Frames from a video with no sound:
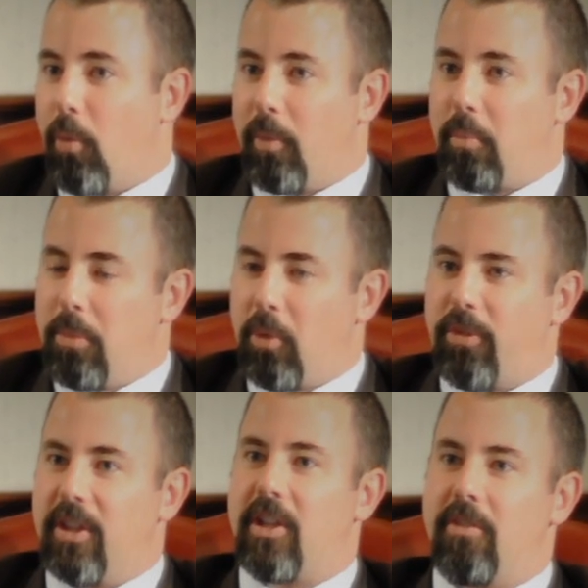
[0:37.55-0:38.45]
When people
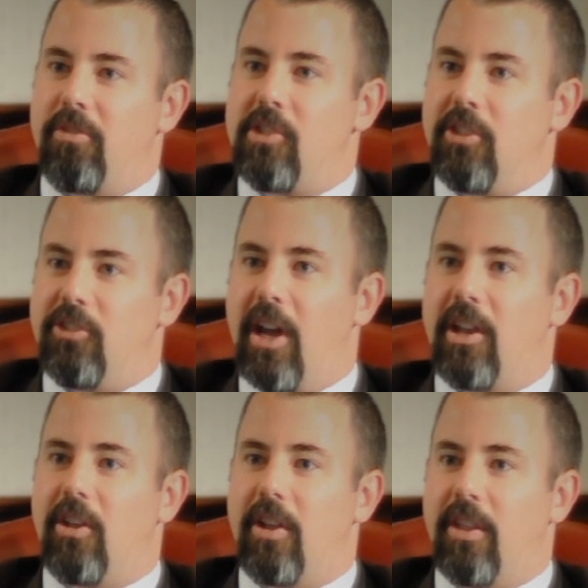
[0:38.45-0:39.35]
think of Johnny
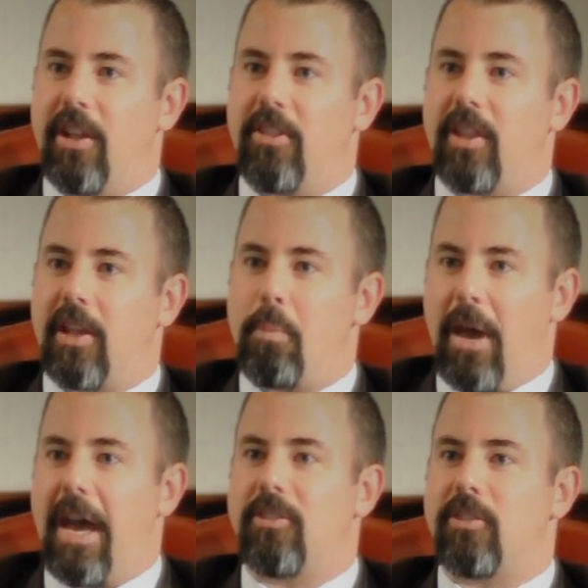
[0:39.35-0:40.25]
Hunt, they think
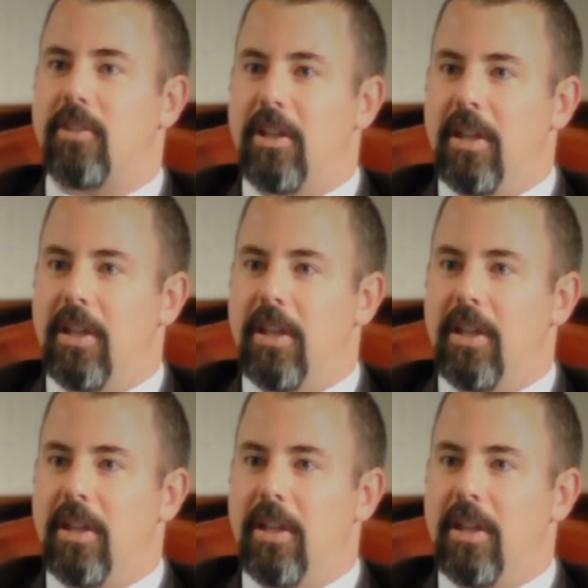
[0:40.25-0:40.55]
passion.